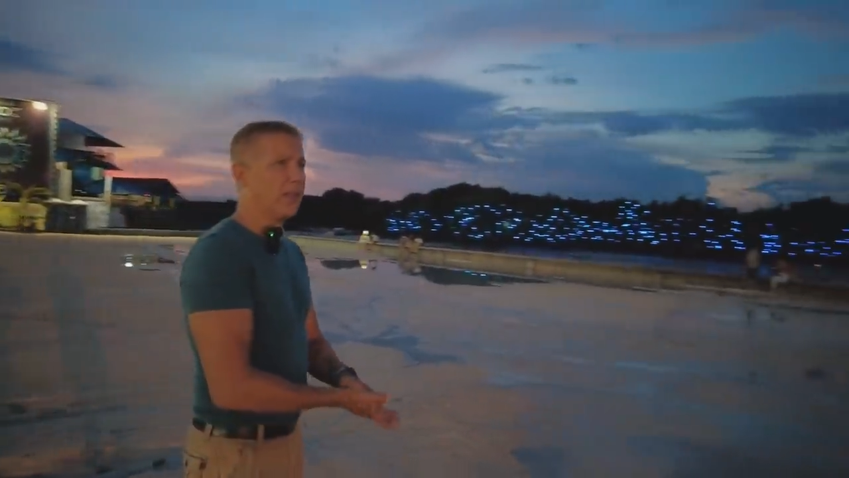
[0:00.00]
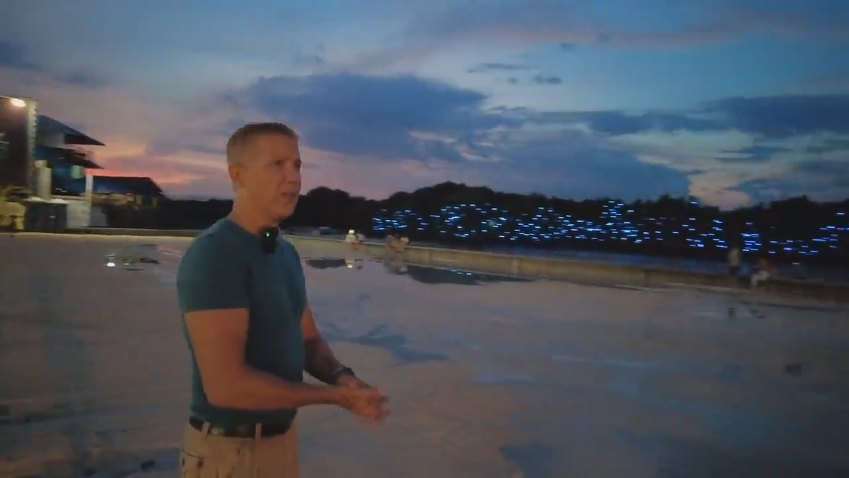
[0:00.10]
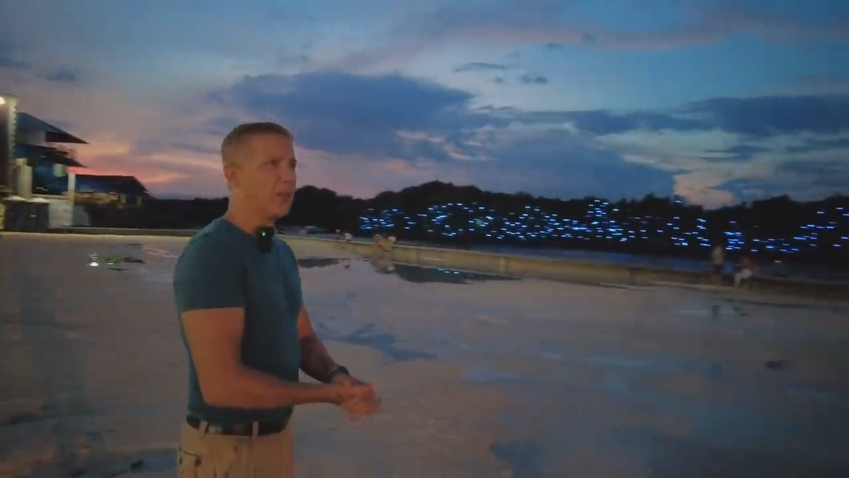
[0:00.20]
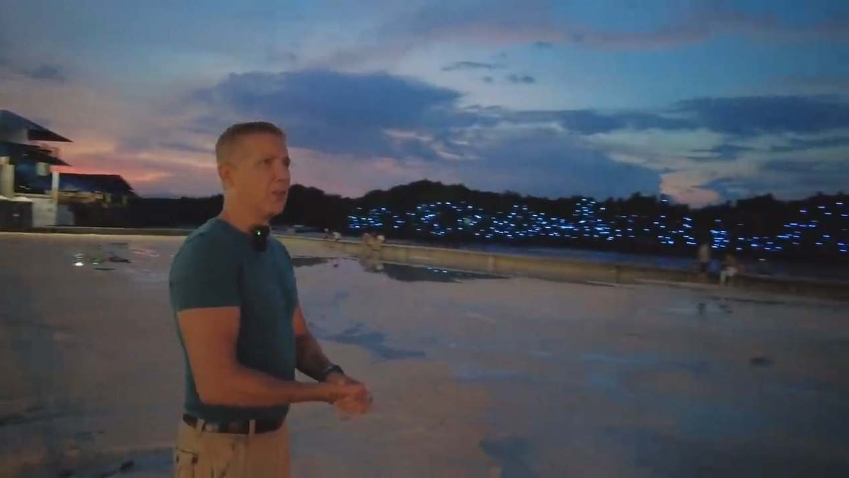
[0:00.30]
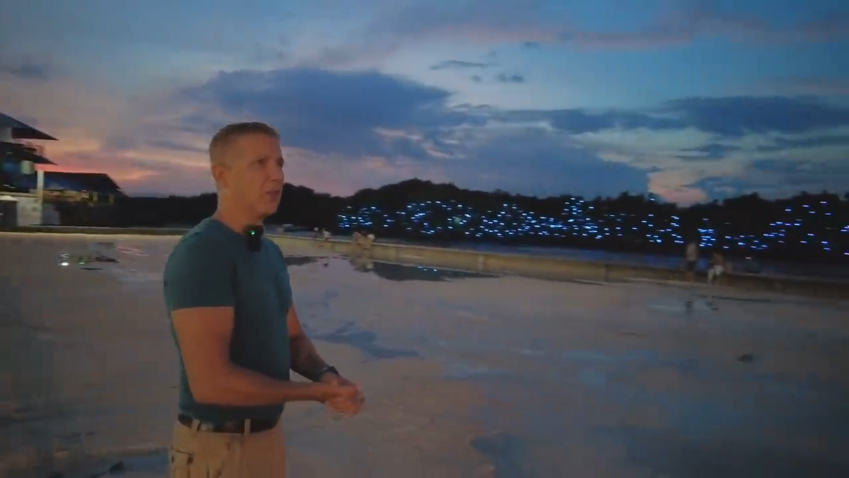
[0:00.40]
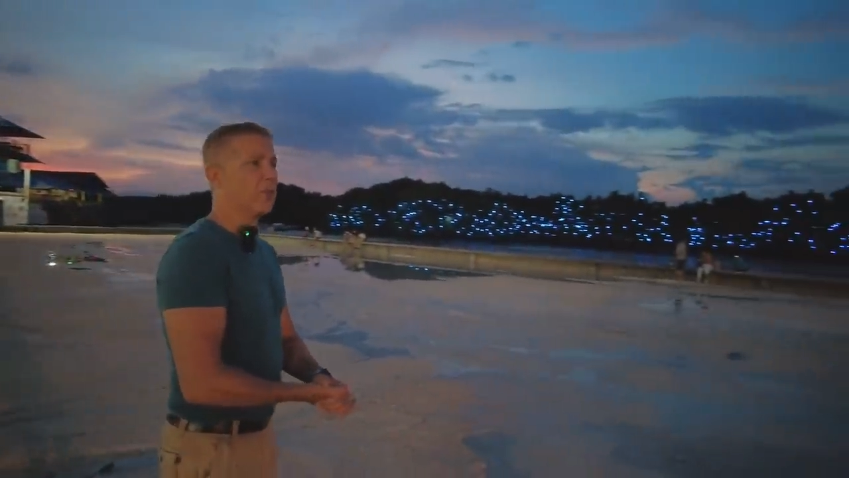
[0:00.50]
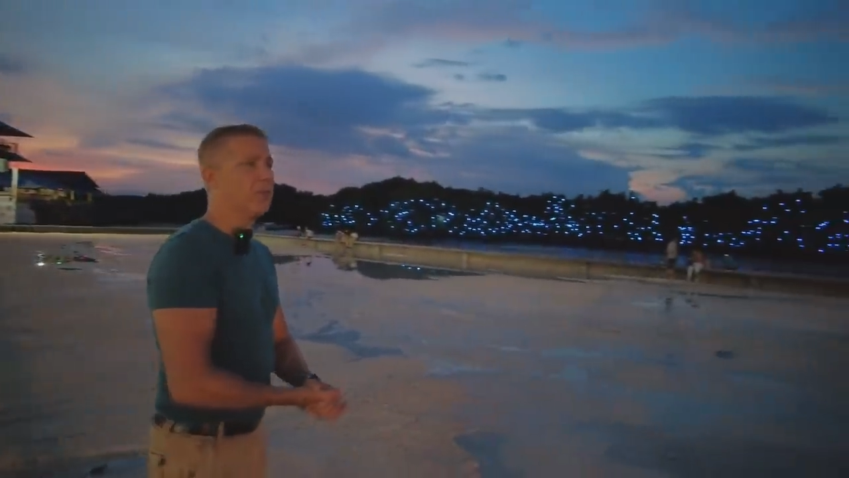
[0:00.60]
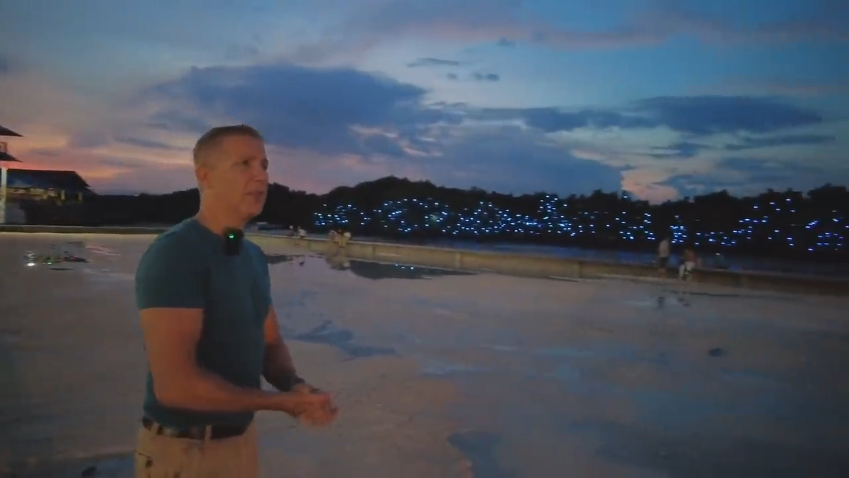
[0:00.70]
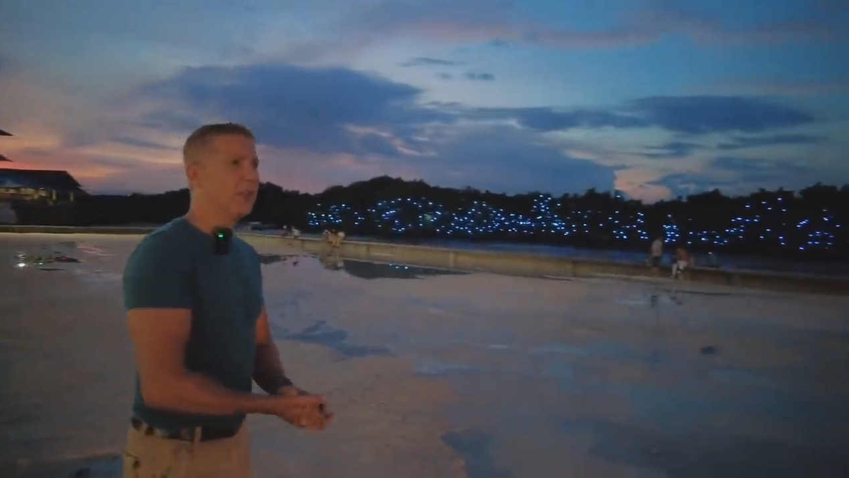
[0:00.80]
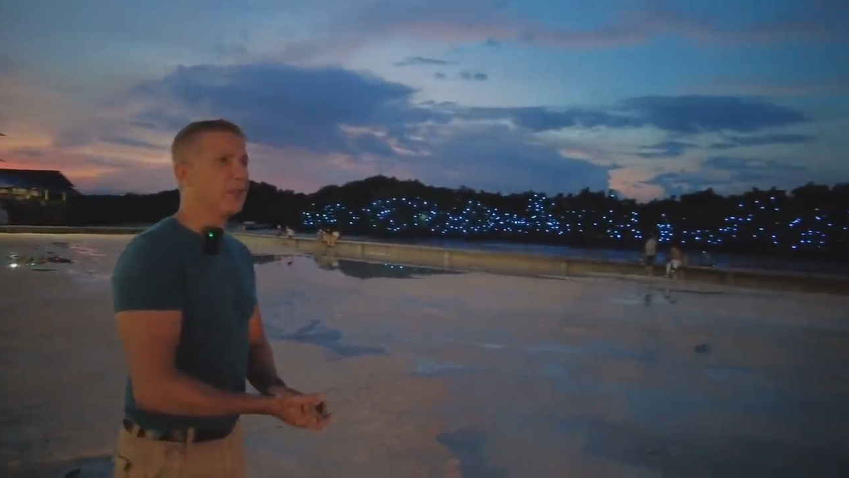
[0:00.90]
the difficulty of
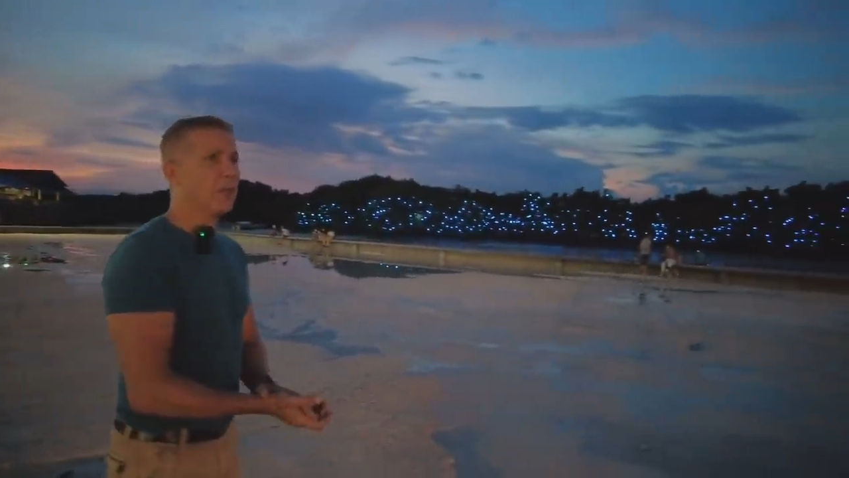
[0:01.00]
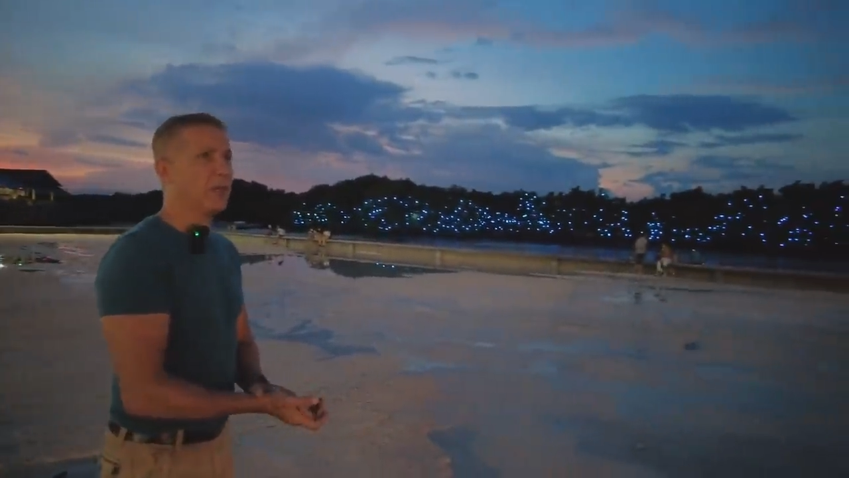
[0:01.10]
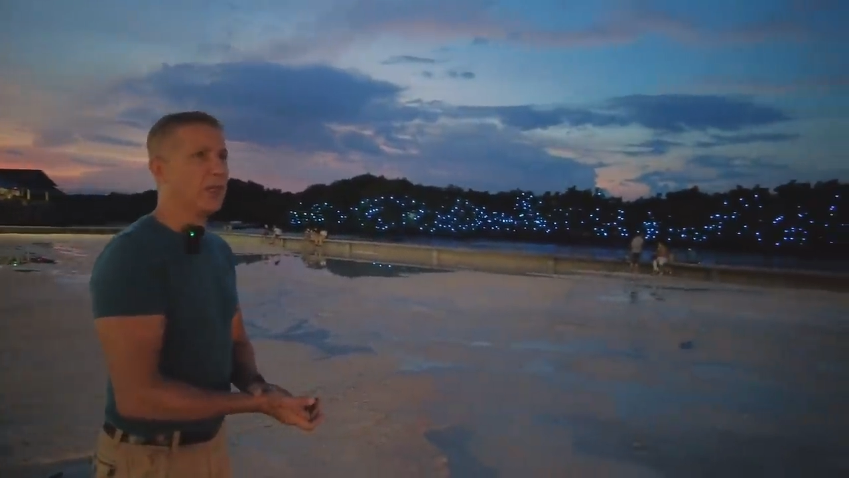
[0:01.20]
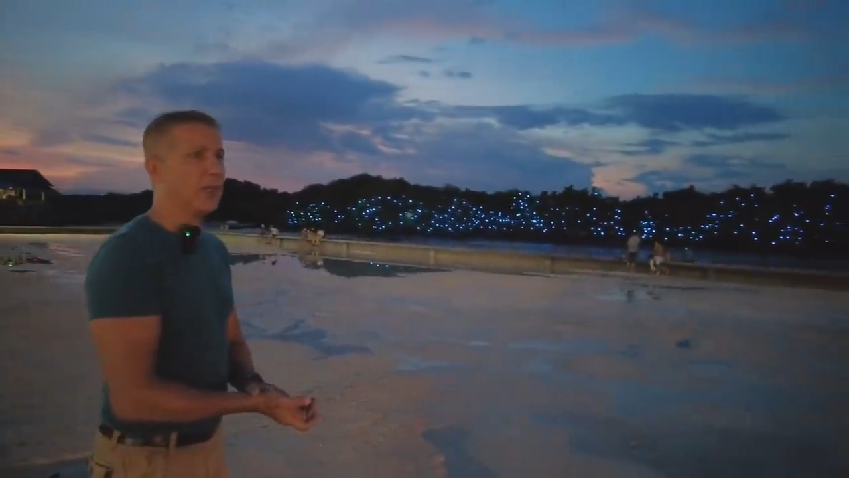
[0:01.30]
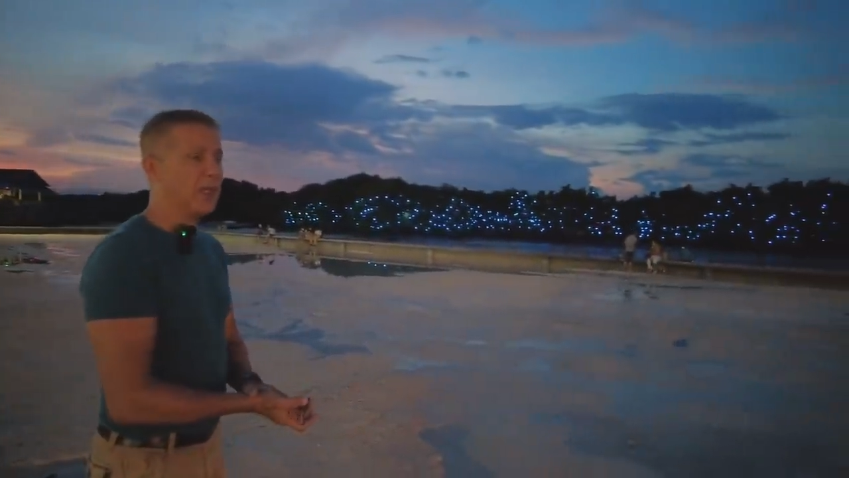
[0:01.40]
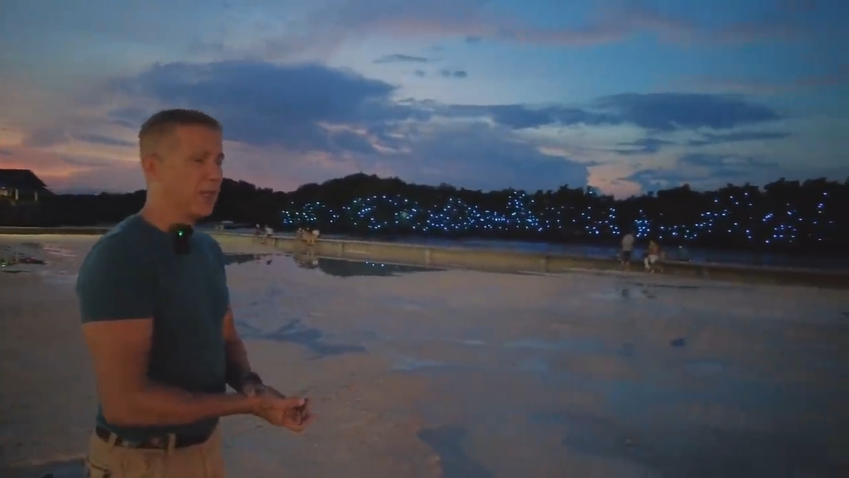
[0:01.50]
meeting someone.